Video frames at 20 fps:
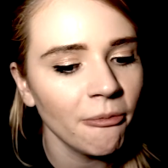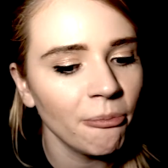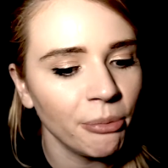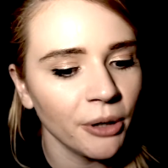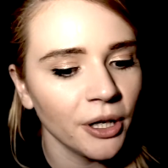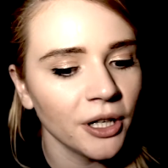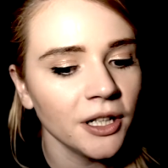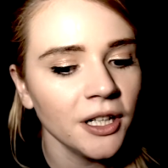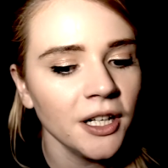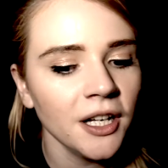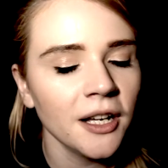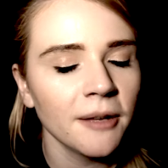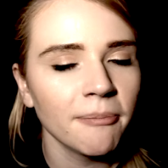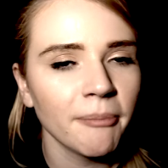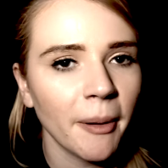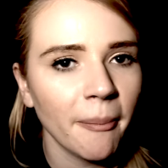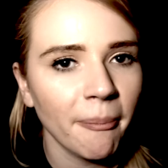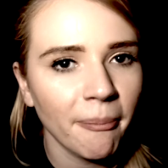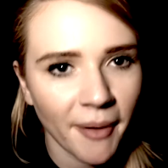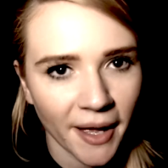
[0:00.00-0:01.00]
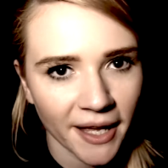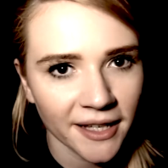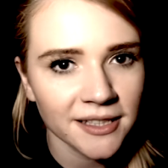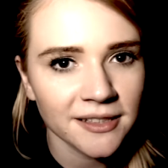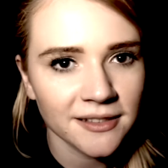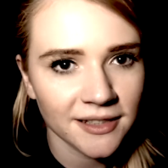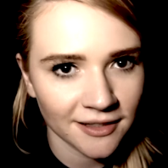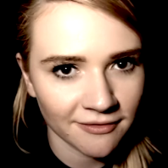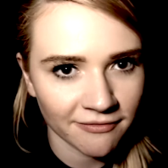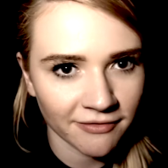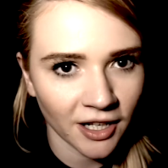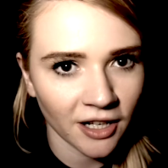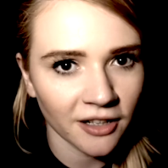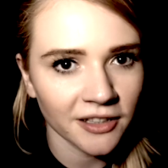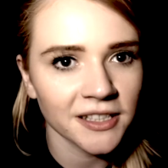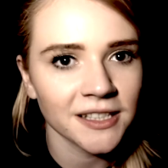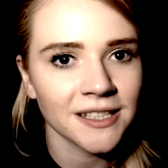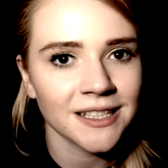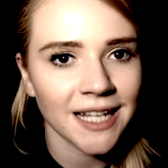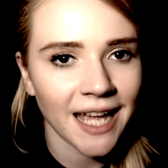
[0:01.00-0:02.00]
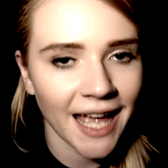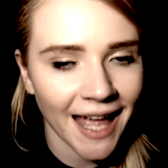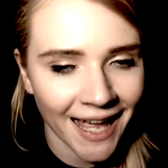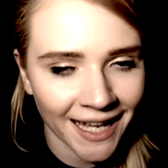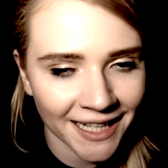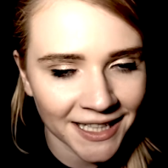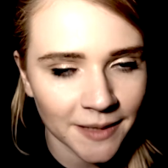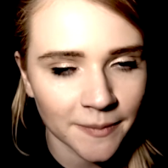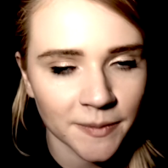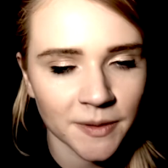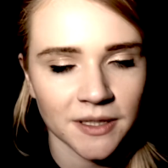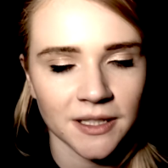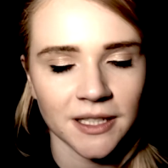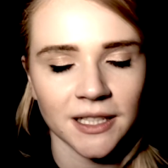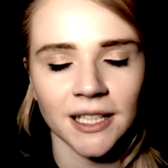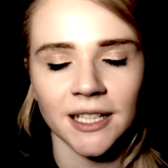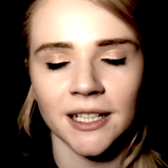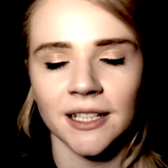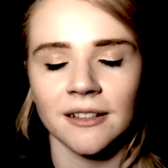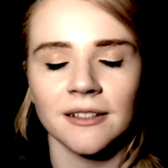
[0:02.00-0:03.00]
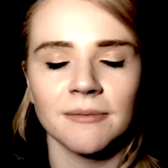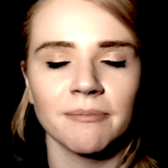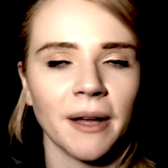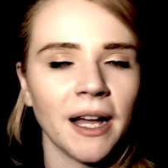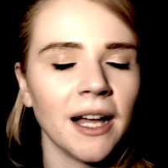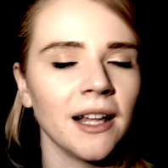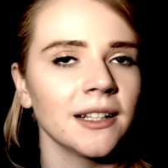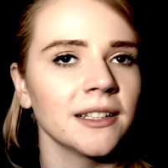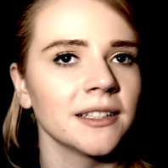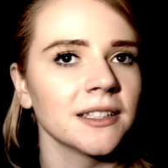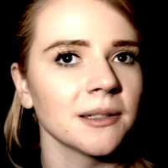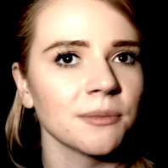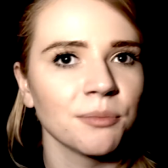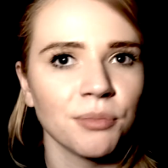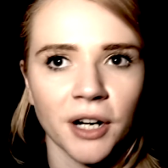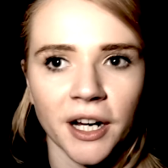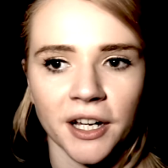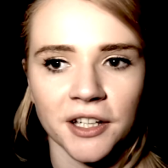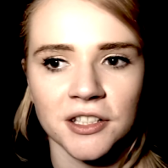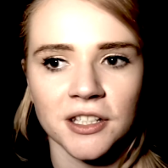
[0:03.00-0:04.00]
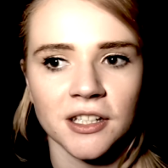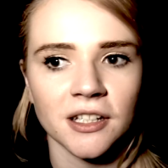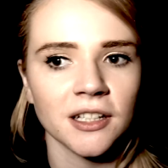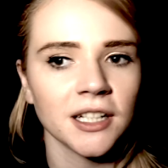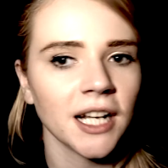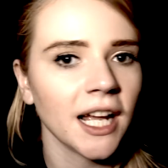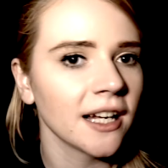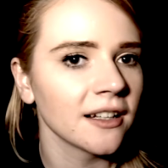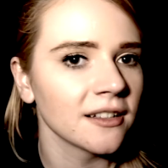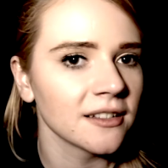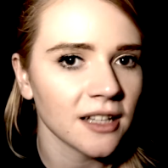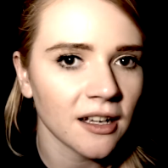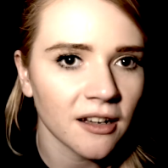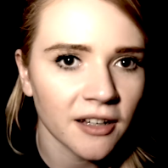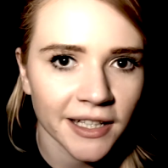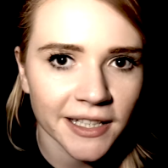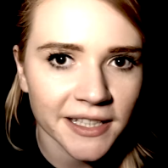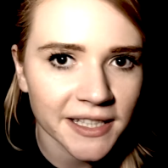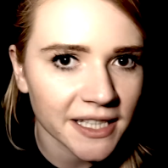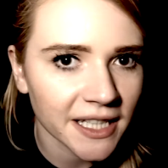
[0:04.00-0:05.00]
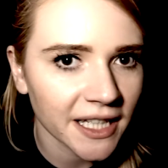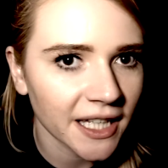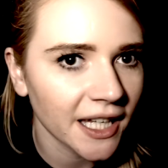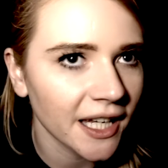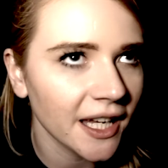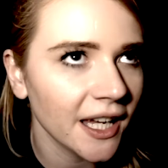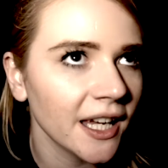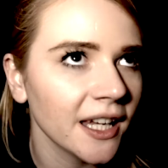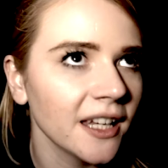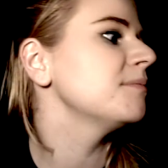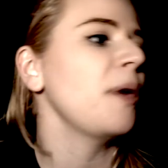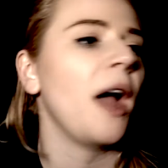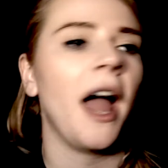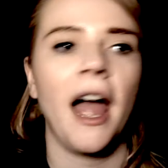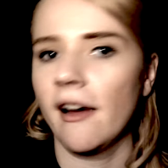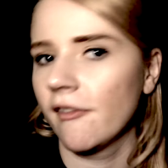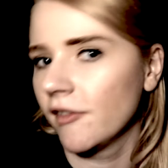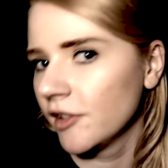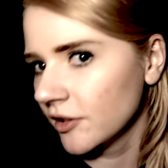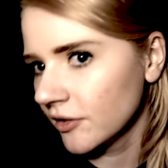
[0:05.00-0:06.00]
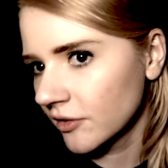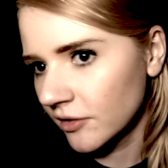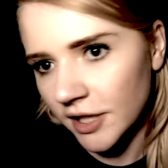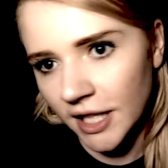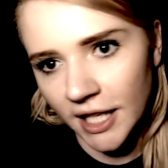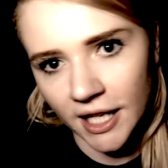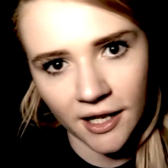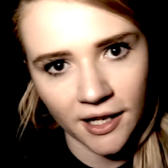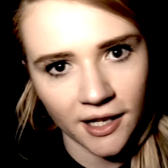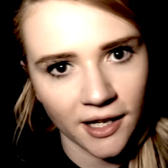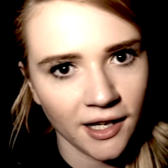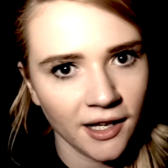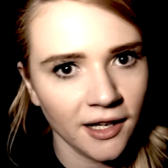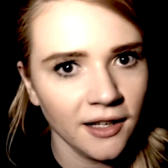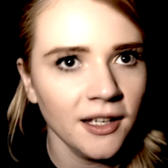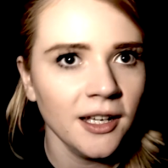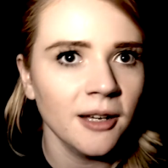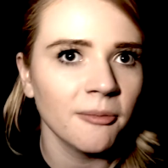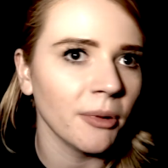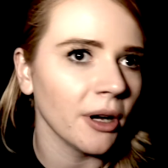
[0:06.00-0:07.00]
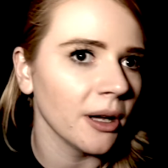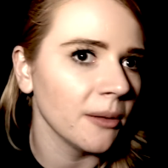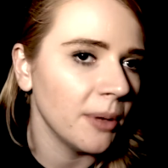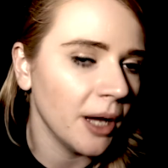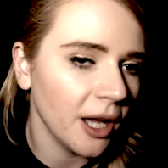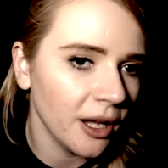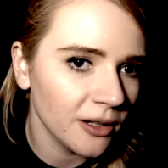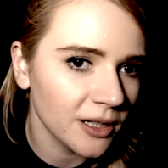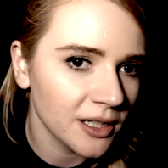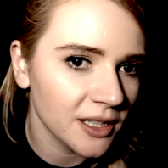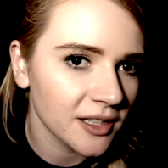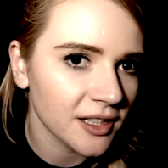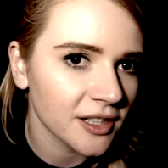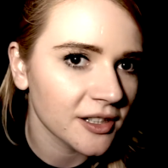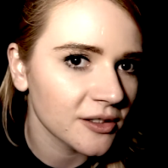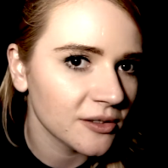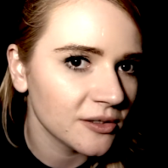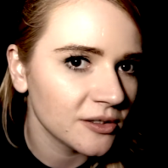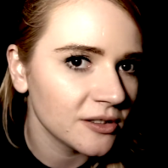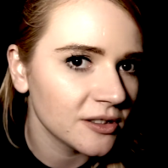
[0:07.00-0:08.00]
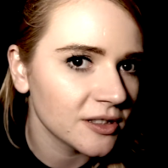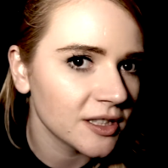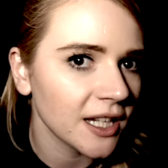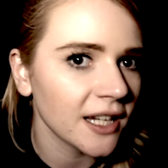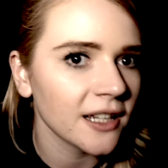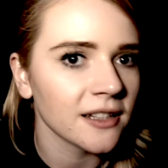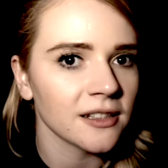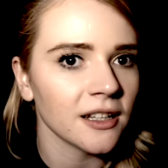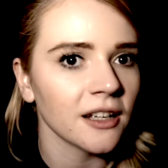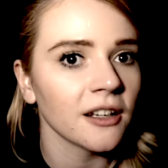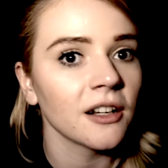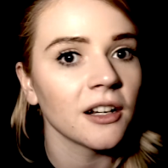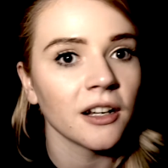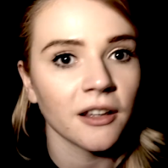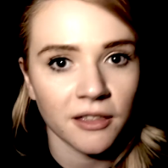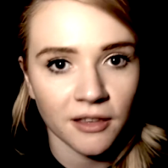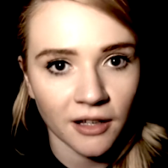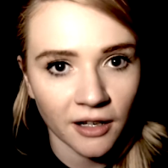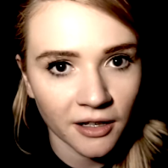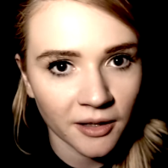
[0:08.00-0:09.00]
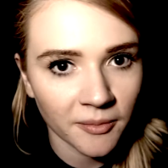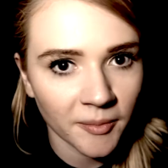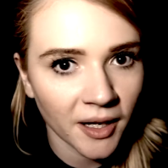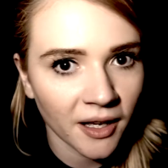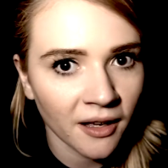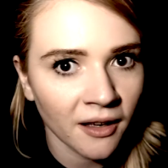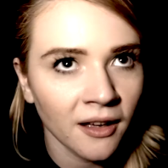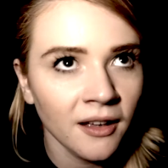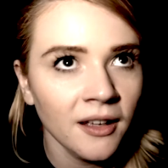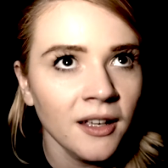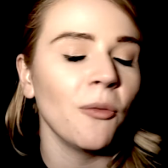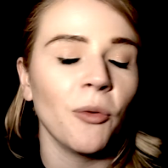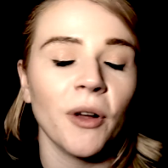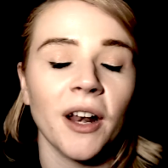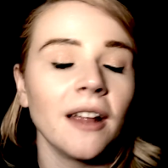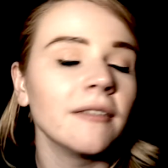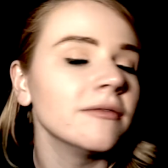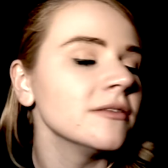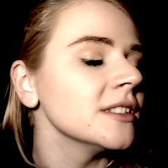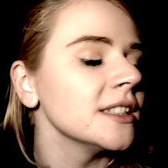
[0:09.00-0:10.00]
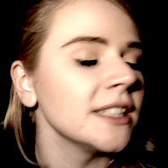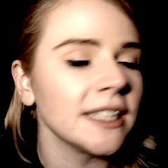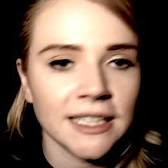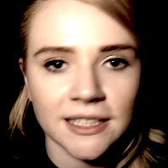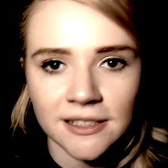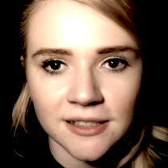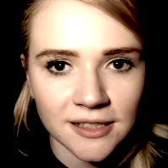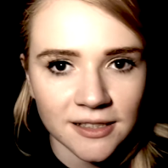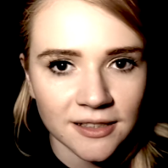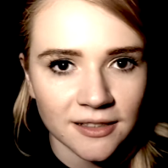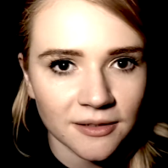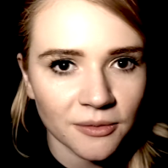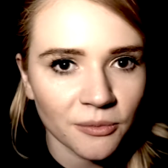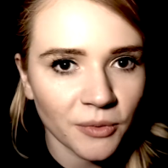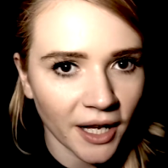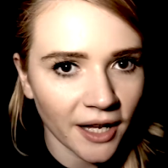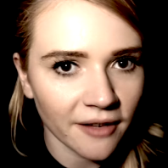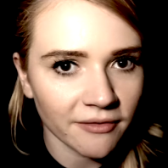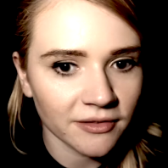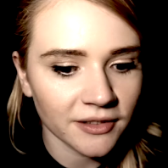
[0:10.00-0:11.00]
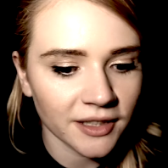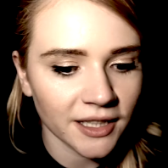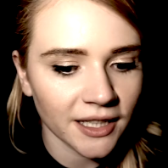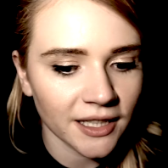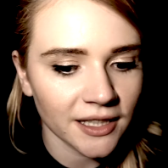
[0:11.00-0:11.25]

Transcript: But my best advice to anybody battling depression, anxiety, paranoia, bipolar disorder, cyclothymia, whatever it is, whatever